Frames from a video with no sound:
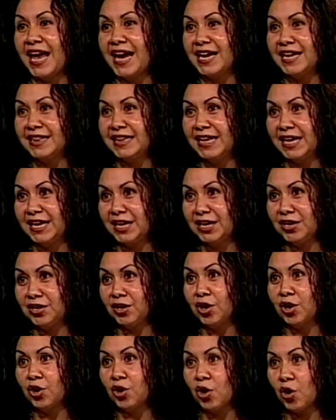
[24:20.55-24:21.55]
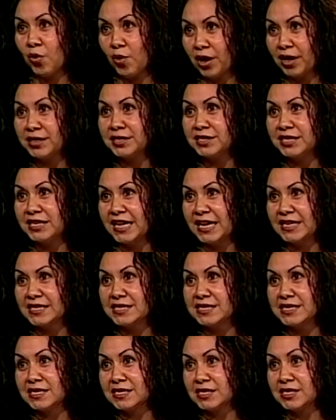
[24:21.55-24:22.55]
And they can go onto that
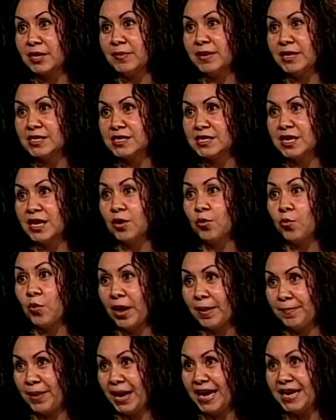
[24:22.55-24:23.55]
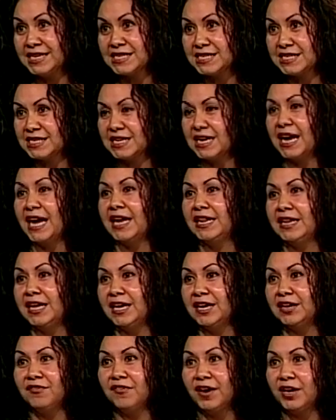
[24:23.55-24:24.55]
system. It's web-based, and they
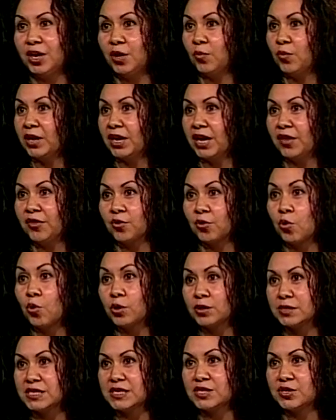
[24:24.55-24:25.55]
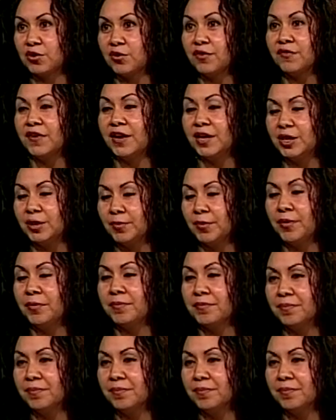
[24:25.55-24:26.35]
can find out what other courses are available.